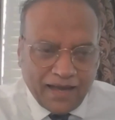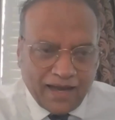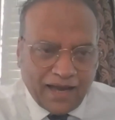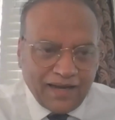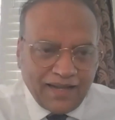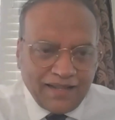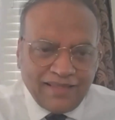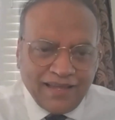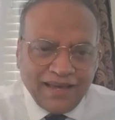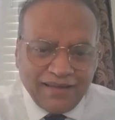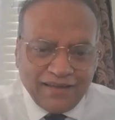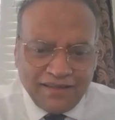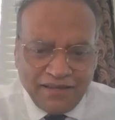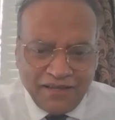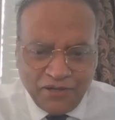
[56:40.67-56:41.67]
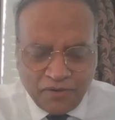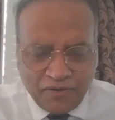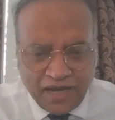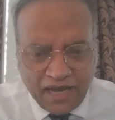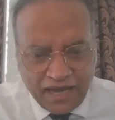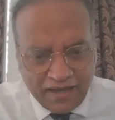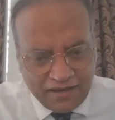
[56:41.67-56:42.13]
Anything, you know,
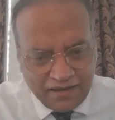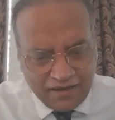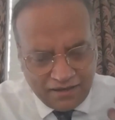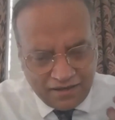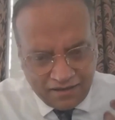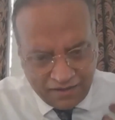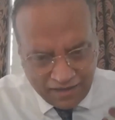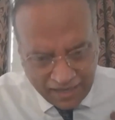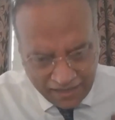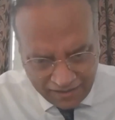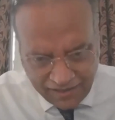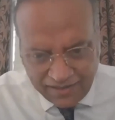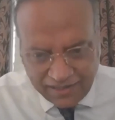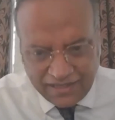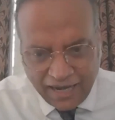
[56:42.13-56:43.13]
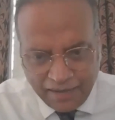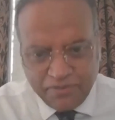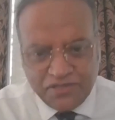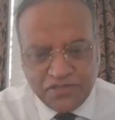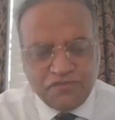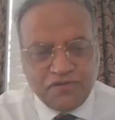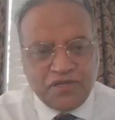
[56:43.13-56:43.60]
anything that
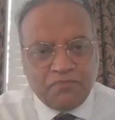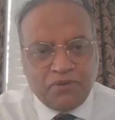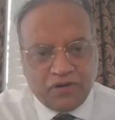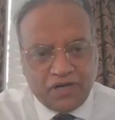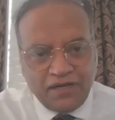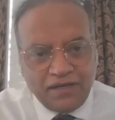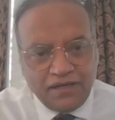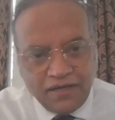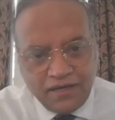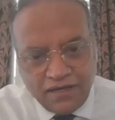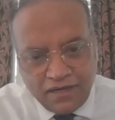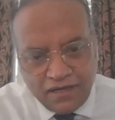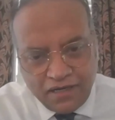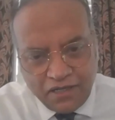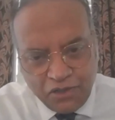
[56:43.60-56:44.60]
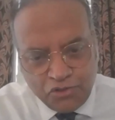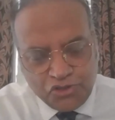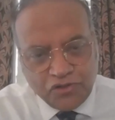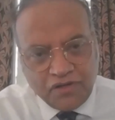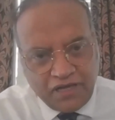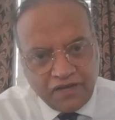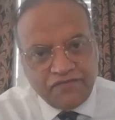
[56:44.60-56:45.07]
happens with the body you
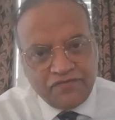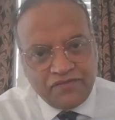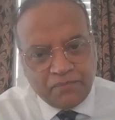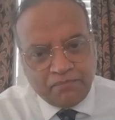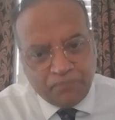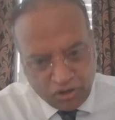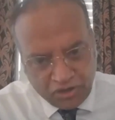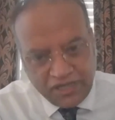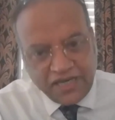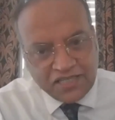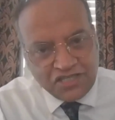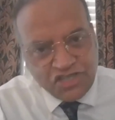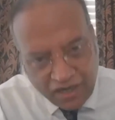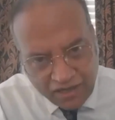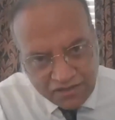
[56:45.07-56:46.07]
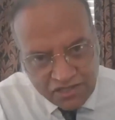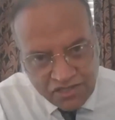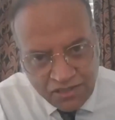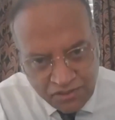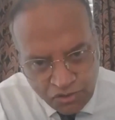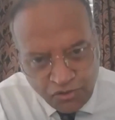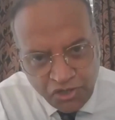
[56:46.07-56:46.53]
should give the body a chance
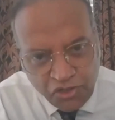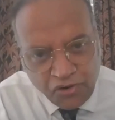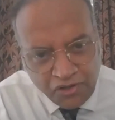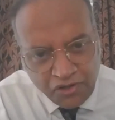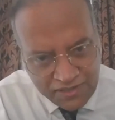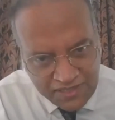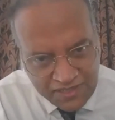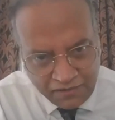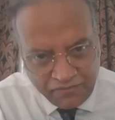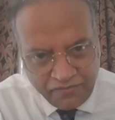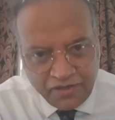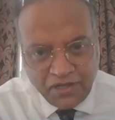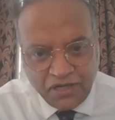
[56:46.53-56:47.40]
to cure itself.